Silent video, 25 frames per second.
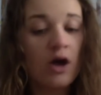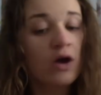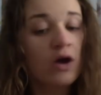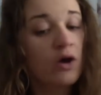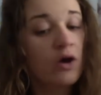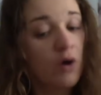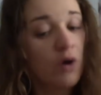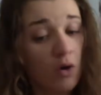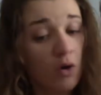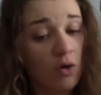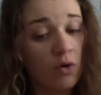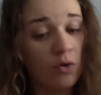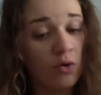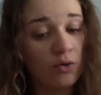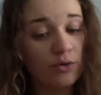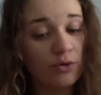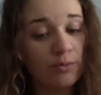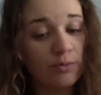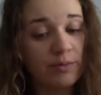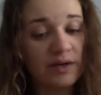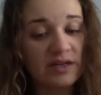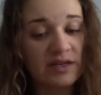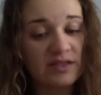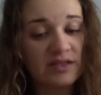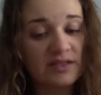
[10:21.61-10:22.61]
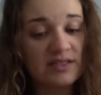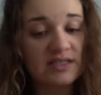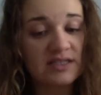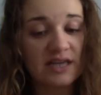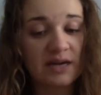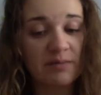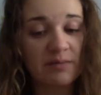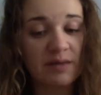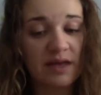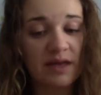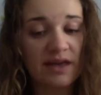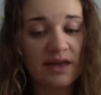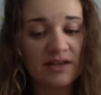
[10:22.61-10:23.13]
cold, but
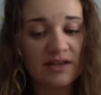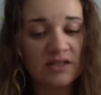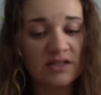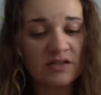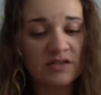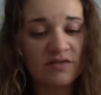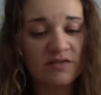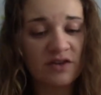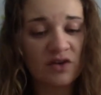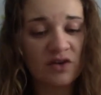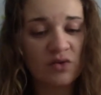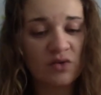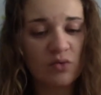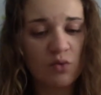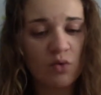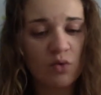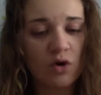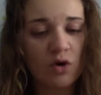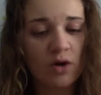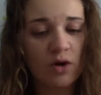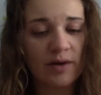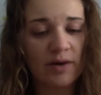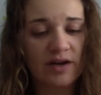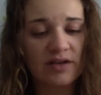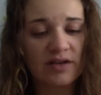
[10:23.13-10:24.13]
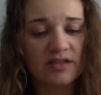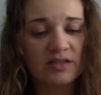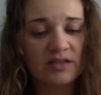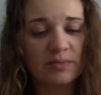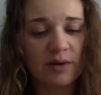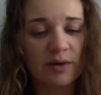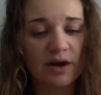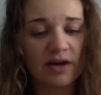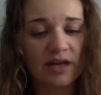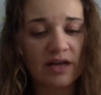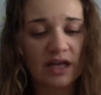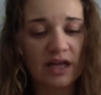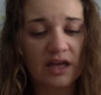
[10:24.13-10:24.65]
instead began to feel warm on his
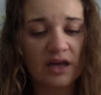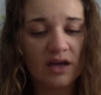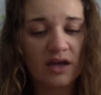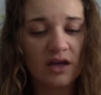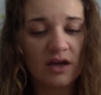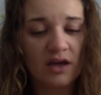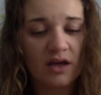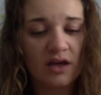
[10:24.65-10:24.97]
body.